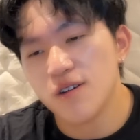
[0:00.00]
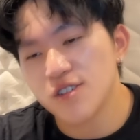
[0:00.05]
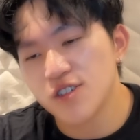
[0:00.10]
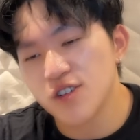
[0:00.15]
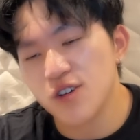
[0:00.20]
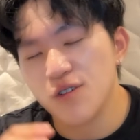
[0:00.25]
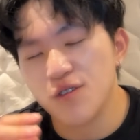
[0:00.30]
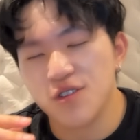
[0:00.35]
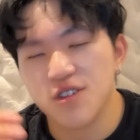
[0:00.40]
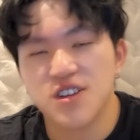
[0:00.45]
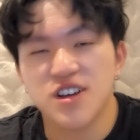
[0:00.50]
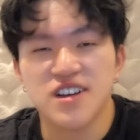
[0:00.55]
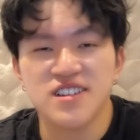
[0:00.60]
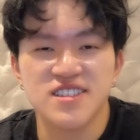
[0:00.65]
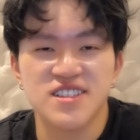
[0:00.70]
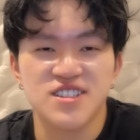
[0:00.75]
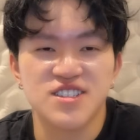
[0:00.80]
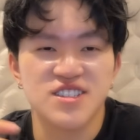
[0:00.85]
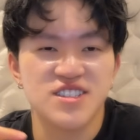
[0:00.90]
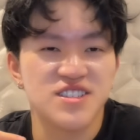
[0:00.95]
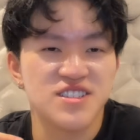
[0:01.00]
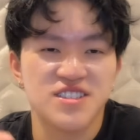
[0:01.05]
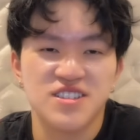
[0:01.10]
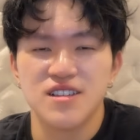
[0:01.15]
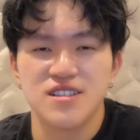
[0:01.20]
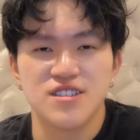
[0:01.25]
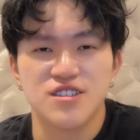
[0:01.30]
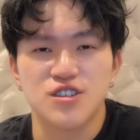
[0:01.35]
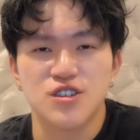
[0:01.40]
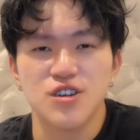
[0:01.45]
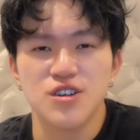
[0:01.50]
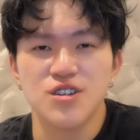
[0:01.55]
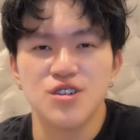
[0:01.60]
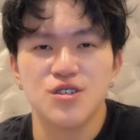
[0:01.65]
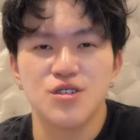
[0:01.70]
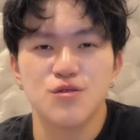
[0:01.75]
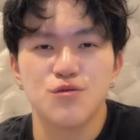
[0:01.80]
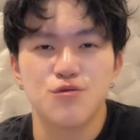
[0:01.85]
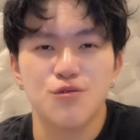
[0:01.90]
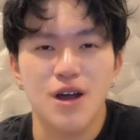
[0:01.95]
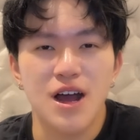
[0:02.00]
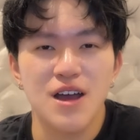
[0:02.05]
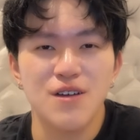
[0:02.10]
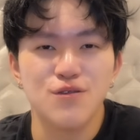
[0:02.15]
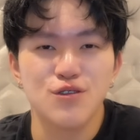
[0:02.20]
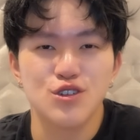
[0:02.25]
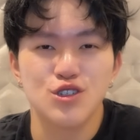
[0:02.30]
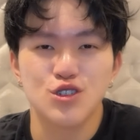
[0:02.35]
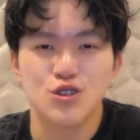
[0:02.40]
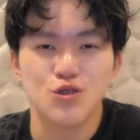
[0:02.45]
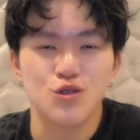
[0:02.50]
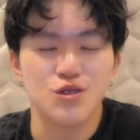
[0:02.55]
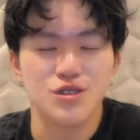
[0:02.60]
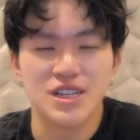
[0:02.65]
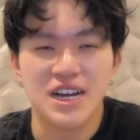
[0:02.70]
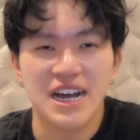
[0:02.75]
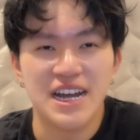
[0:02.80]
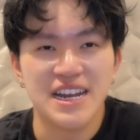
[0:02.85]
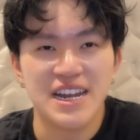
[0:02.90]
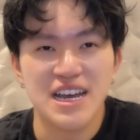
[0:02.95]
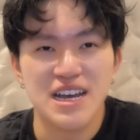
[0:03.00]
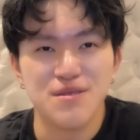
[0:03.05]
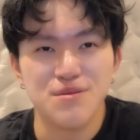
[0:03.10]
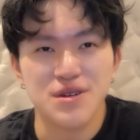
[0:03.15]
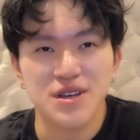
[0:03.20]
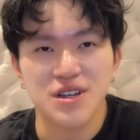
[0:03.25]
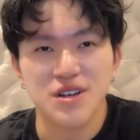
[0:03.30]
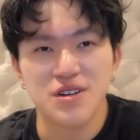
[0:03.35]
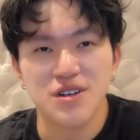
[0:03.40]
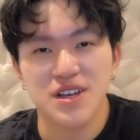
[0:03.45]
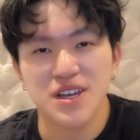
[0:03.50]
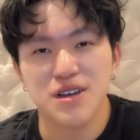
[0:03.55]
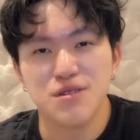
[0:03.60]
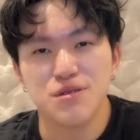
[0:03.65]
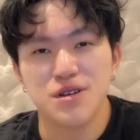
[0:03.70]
So you got this good old rival school dynamic, okay?